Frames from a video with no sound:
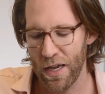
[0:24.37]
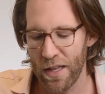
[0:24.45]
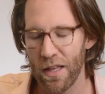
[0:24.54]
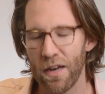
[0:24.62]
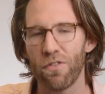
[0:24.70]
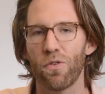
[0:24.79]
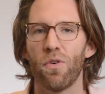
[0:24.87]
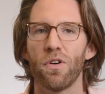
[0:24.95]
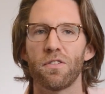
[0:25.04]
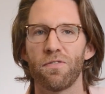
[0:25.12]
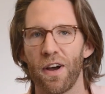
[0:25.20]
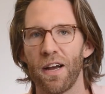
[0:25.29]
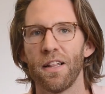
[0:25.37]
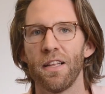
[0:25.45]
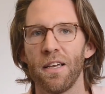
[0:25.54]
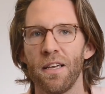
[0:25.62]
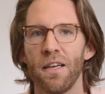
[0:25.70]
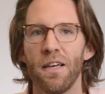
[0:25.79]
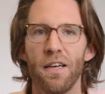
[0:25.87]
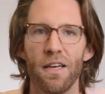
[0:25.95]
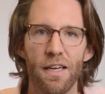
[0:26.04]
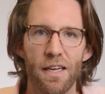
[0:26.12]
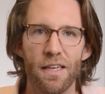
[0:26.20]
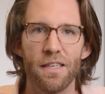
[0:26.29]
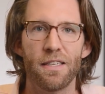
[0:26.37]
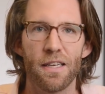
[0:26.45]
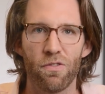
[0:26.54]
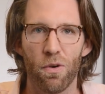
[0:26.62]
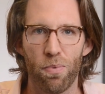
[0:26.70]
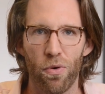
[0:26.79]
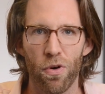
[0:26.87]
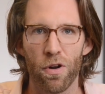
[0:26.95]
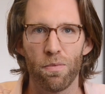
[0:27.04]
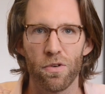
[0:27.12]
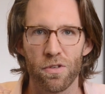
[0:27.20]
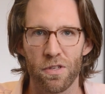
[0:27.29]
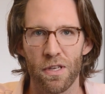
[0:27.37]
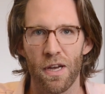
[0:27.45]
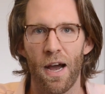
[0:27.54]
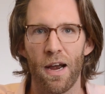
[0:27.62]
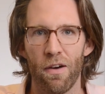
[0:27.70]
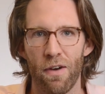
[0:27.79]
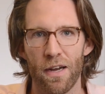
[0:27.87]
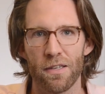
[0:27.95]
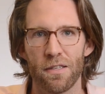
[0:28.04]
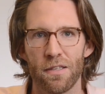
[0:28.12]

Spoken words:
And then of course, finally, is it reportable to the IRS?